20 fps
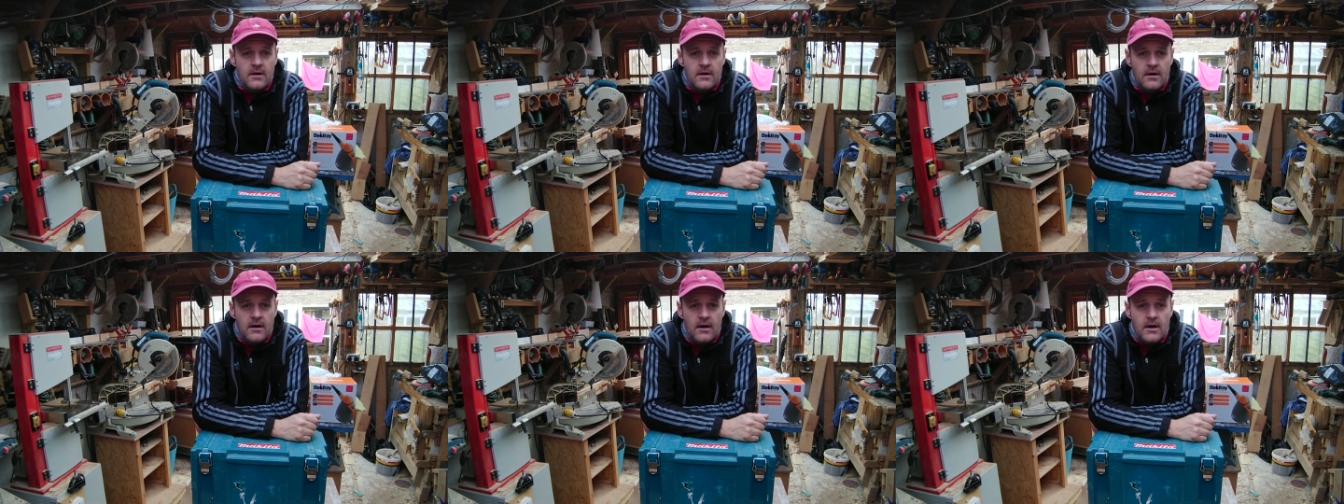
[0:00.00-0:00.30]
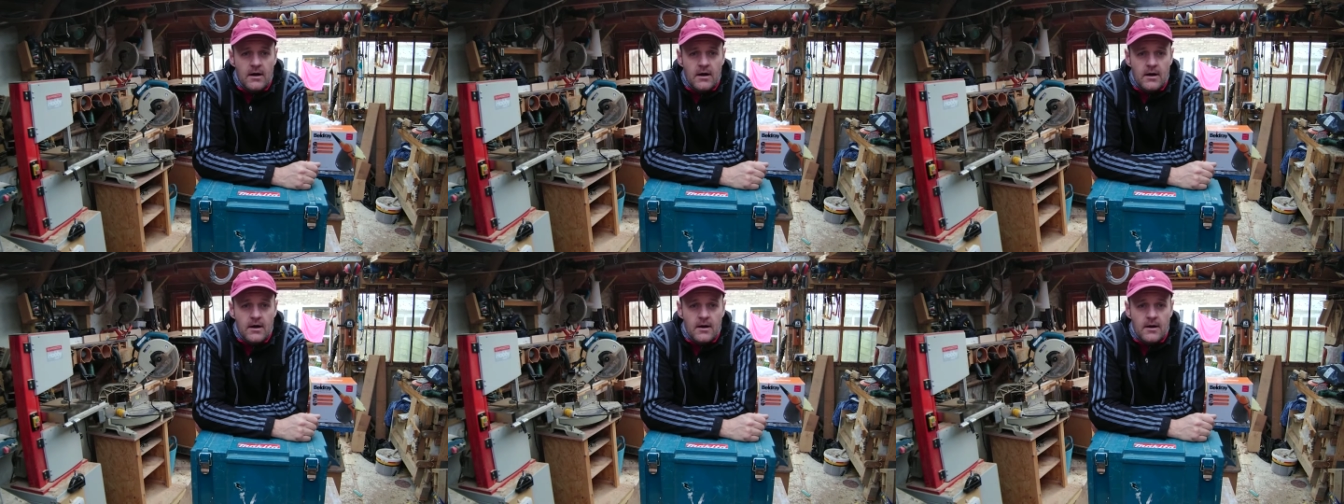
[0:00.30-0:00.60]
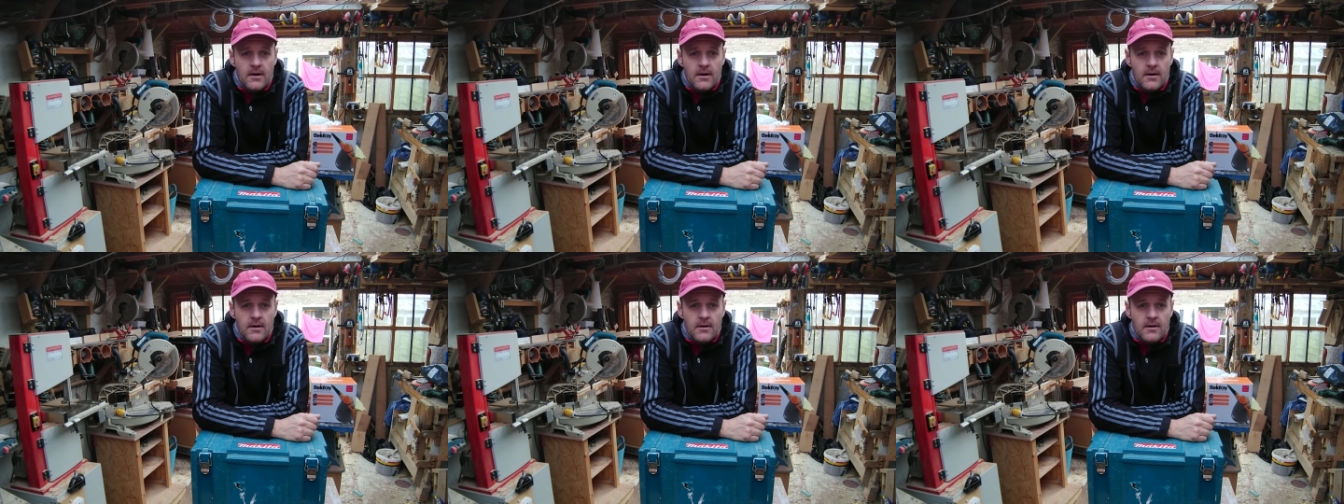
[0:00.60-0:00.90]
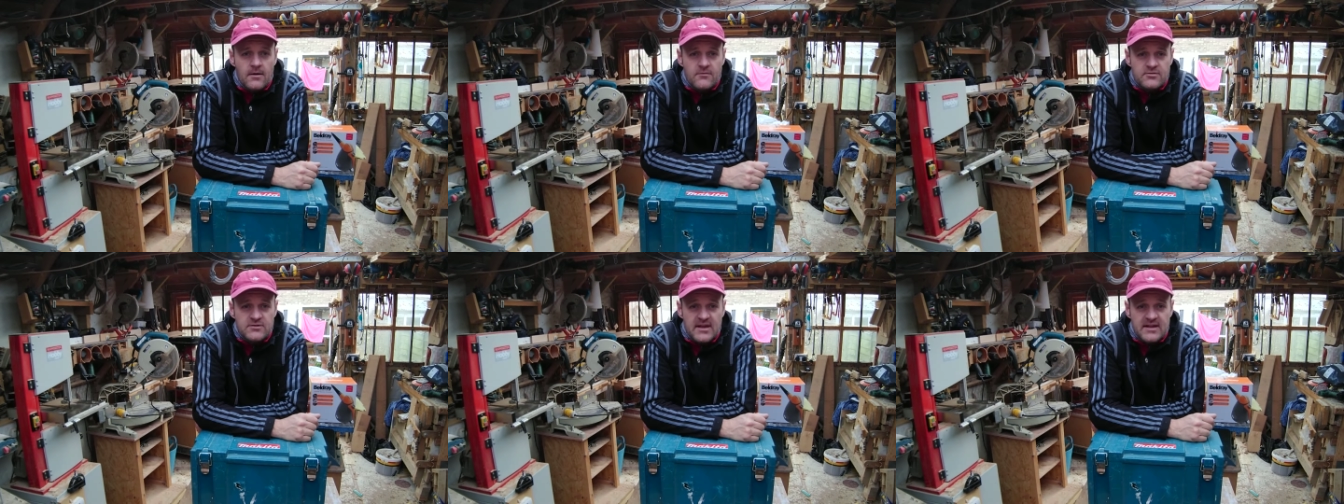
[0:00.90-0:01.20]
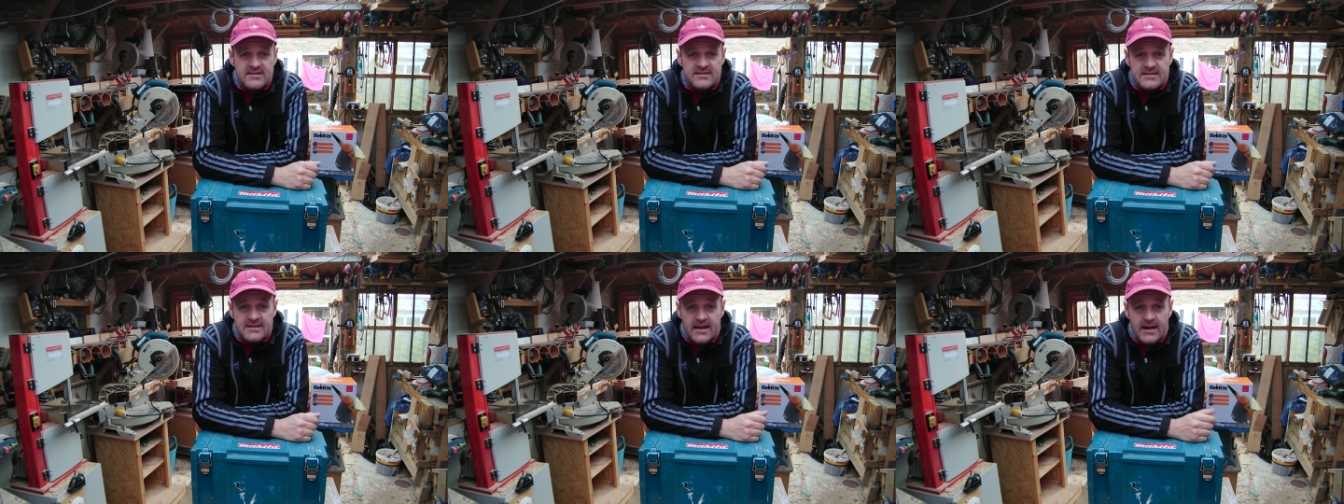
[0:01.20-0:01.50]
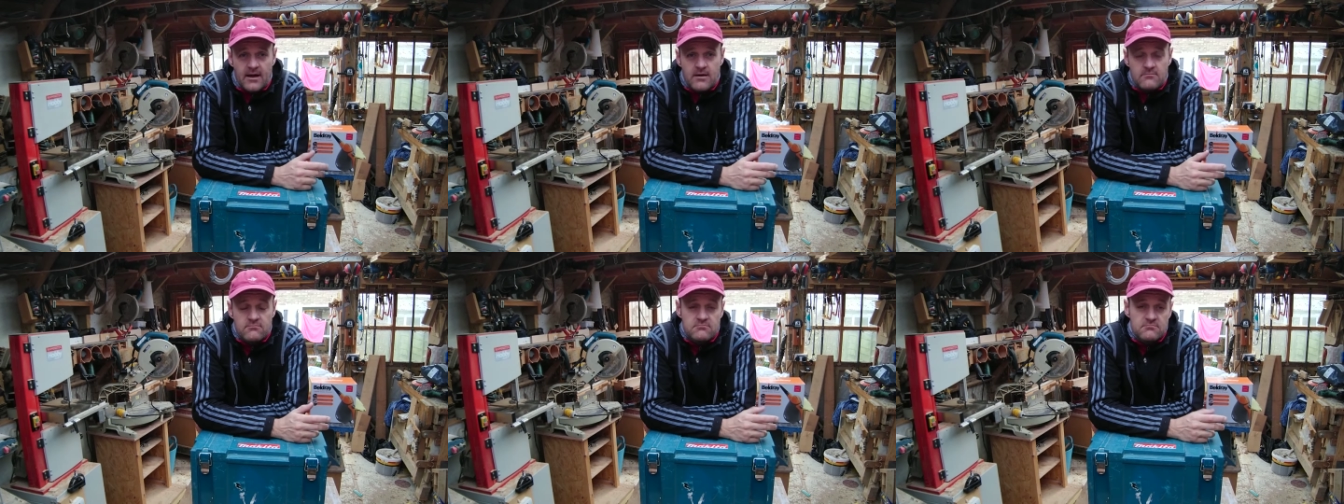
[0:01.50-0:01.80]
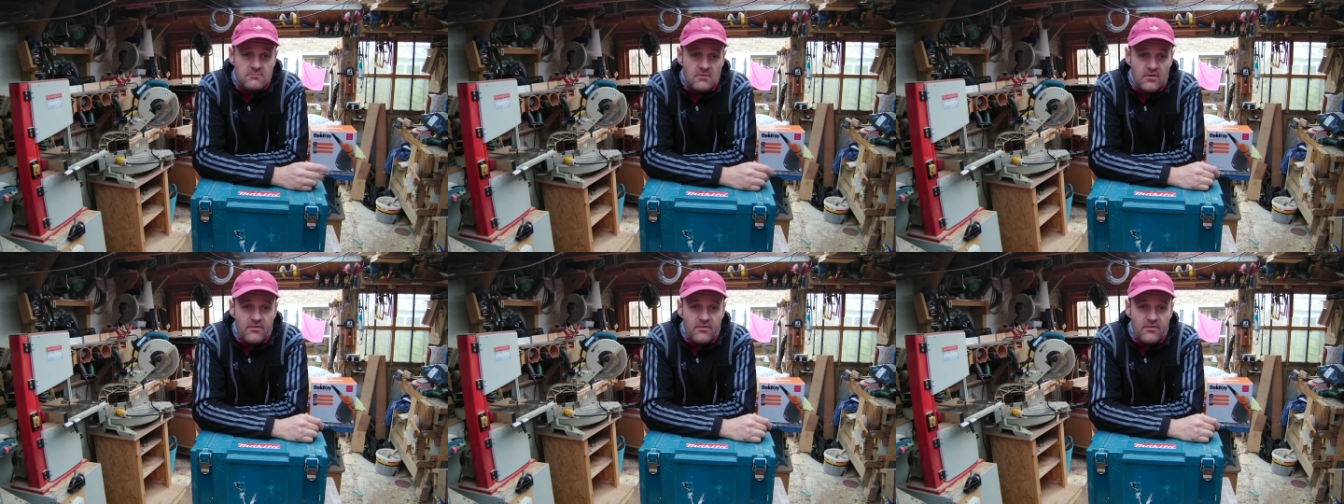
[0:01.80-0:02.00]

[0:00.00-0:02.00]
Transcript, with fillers: Uh, I've tested out a